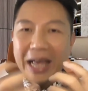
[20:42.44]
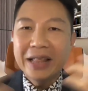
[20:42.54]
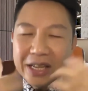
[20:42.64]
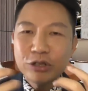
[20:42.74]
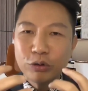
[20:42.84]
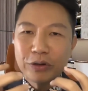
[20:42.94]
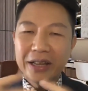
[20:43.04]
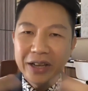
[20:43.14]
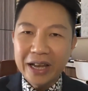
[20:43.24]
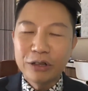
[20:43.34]
this
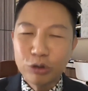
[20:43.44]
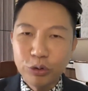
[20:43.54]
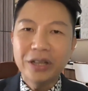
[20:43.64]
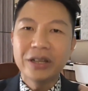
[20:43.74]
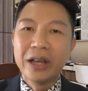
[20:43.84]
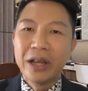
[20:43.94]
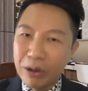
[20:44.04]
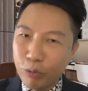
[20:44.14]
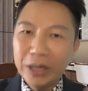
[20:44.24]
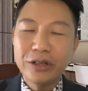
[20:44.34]
together and do it?
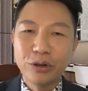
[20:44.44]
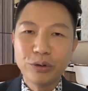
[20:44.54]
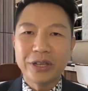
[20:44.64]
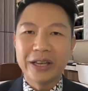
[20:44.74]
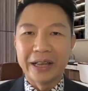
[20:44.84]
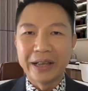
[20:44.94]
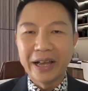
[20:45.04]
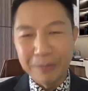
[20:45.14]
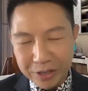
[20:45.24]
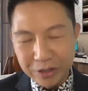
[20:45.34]
What do you think,
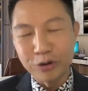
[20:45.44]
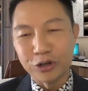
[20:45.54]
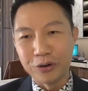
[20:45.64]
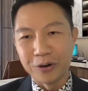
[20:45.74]
Mr. Ohshiro?